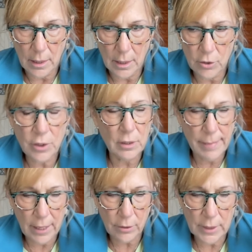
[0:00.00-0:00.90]
it's just a
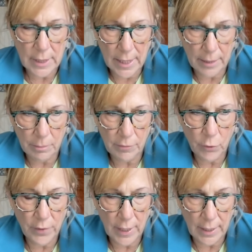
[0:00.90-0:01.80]
matter of time
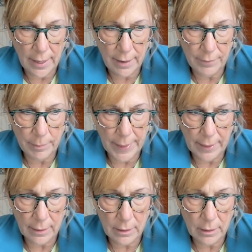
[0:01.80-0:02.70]
before they can have it
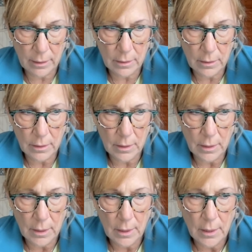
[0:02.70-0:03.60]
back
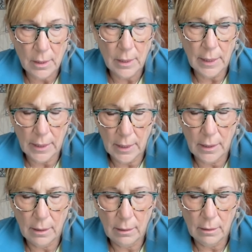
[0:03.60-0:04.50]
and
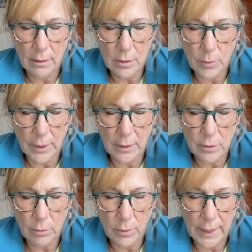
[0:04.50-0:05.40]
he is willing
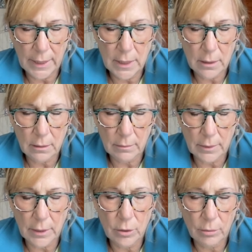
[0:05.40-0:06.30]
to wait
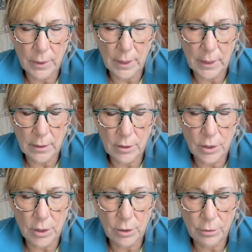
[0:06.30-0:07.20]
and do what he needs
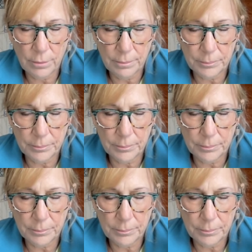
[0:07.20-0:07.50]
to do